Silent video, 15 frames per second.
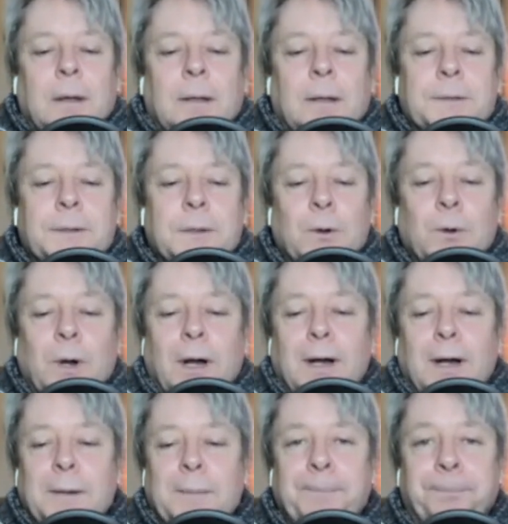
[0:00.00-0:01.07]
So,
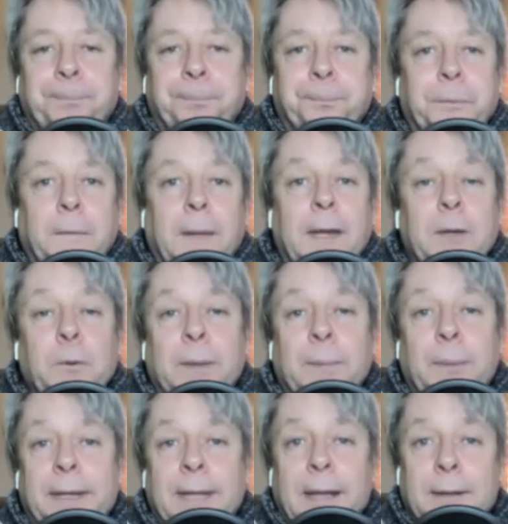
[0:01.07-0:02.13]
anyway,
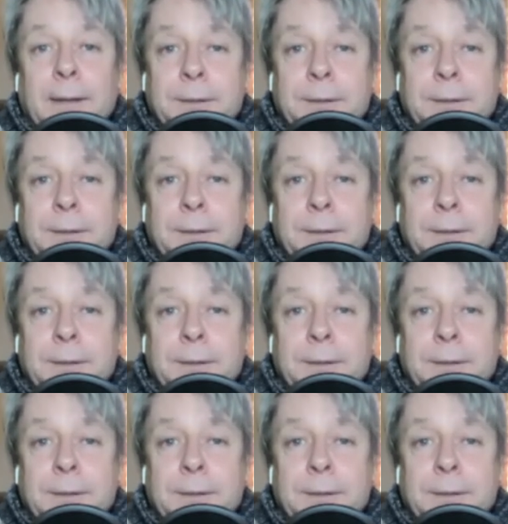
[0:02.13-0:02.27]
but yeah.